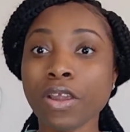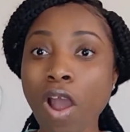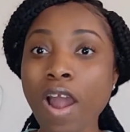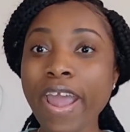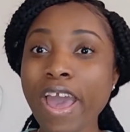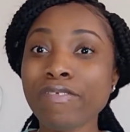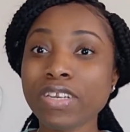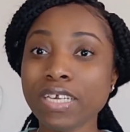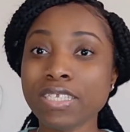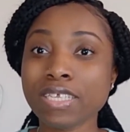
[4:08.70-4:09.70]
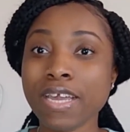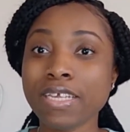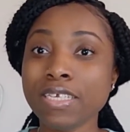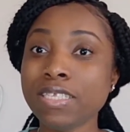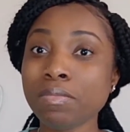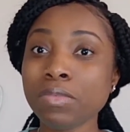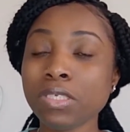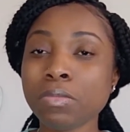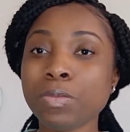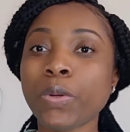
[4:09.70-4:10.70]
are having anxiety
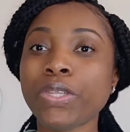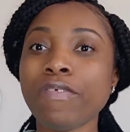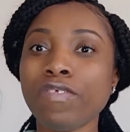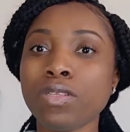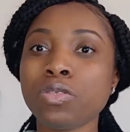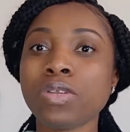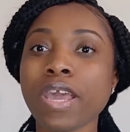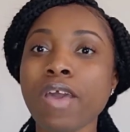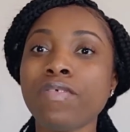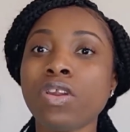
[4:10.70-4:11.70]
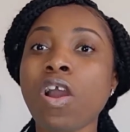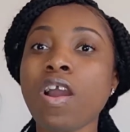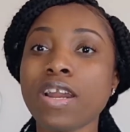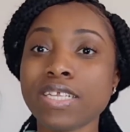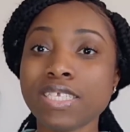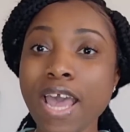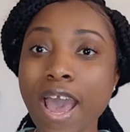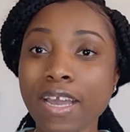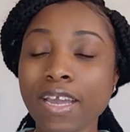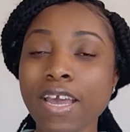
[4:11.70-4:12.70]
symptoms, but they feel as though they're having a heart
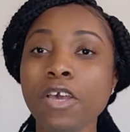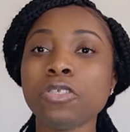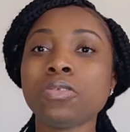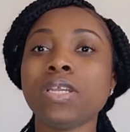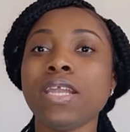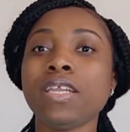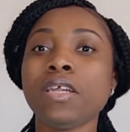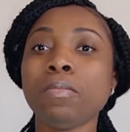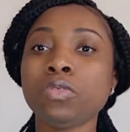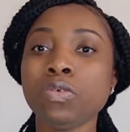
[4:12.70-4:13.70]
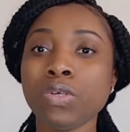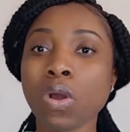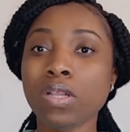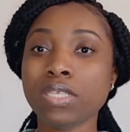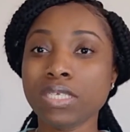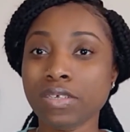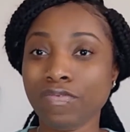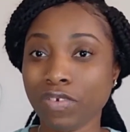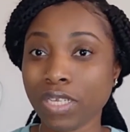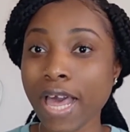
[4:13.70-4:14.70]
attack. So they ended up doing all these
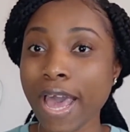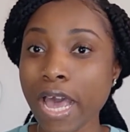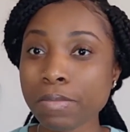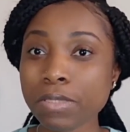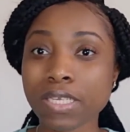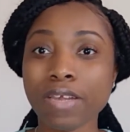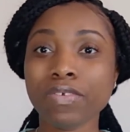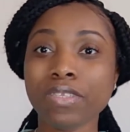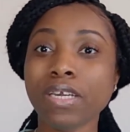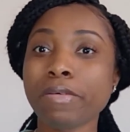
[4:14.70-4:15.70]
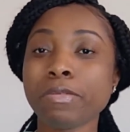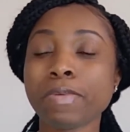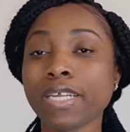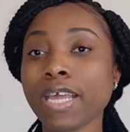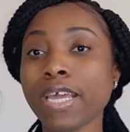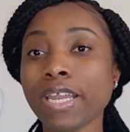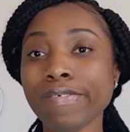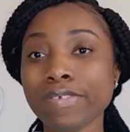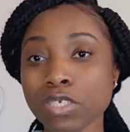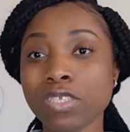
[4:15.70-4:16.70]
different labs, and everything comes back
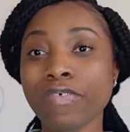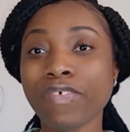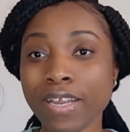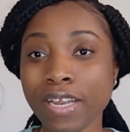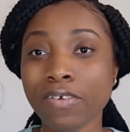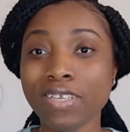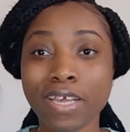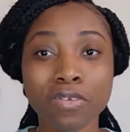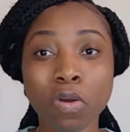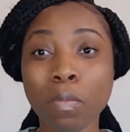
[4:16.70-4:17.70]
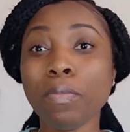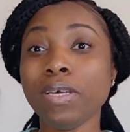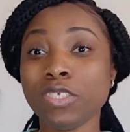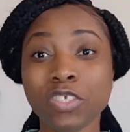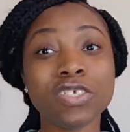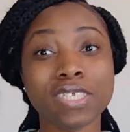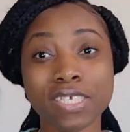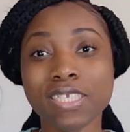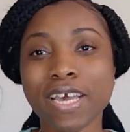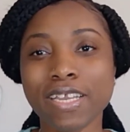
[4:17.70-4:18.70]
negative, just to find out that nope, it's just
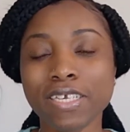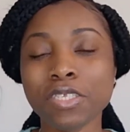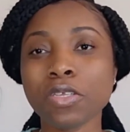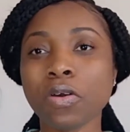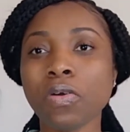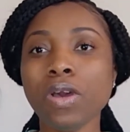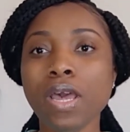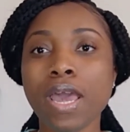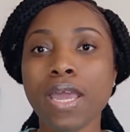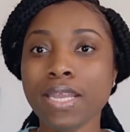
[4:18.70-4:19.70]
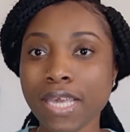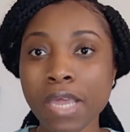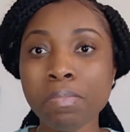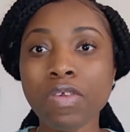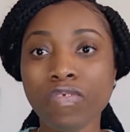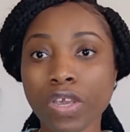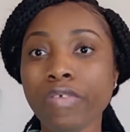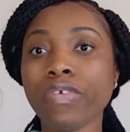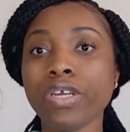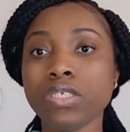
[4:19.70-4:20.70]
anxiety. So, and it can be
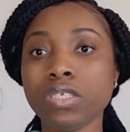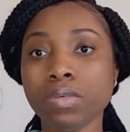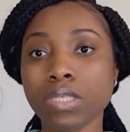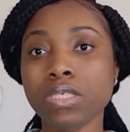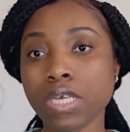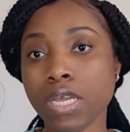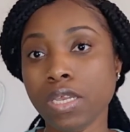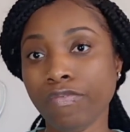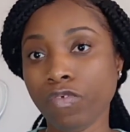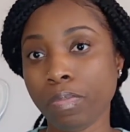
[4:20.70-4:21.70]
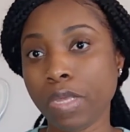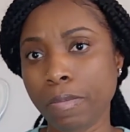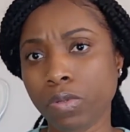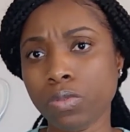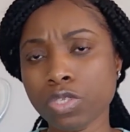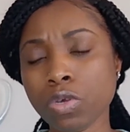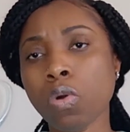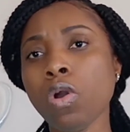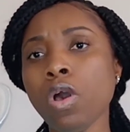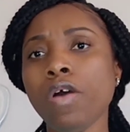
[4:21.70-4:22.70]
very, very debilitating for people.
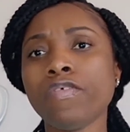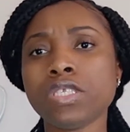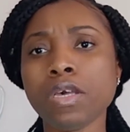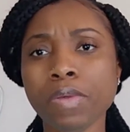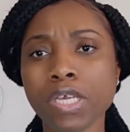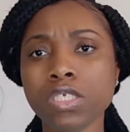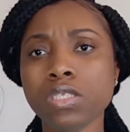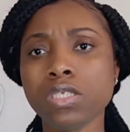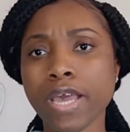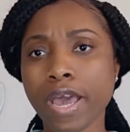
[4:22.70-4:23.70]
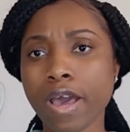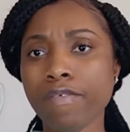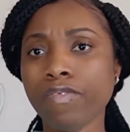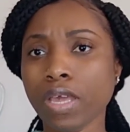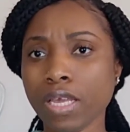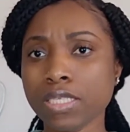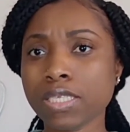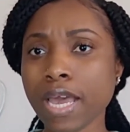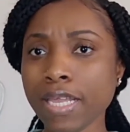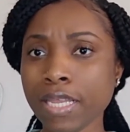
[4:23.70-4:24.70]
So for some patients that have
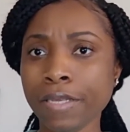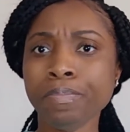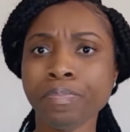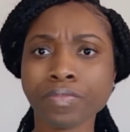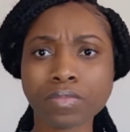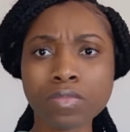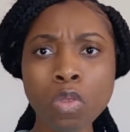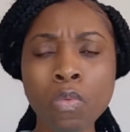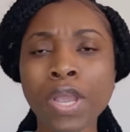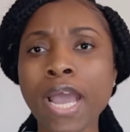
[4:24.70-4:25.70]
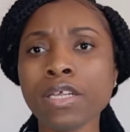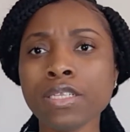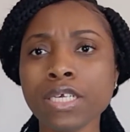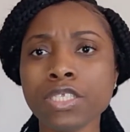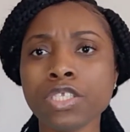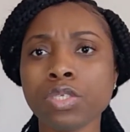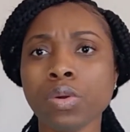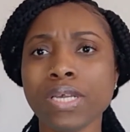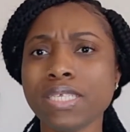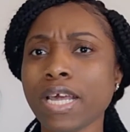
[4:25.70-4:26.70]
anxiety, we kind of look into,
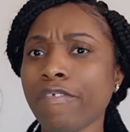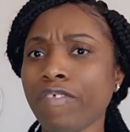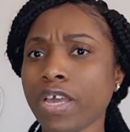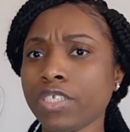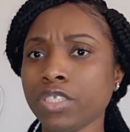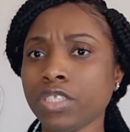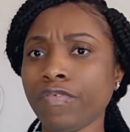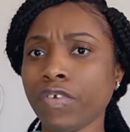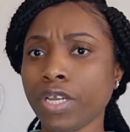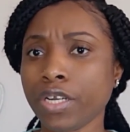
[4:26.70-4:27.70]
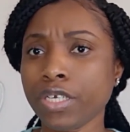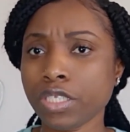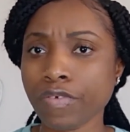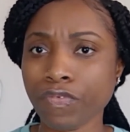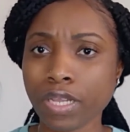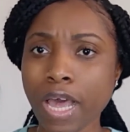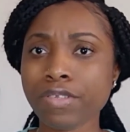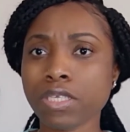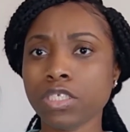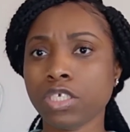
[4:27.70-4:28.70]
is that affecting different areas of your life,
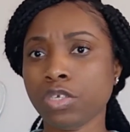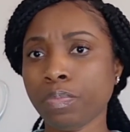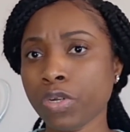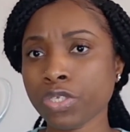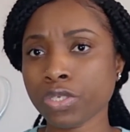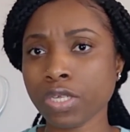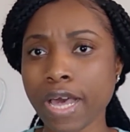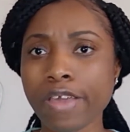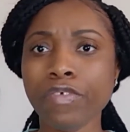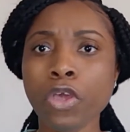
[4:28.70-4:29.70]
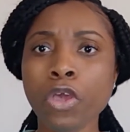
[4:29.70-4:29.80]
such as your personal life,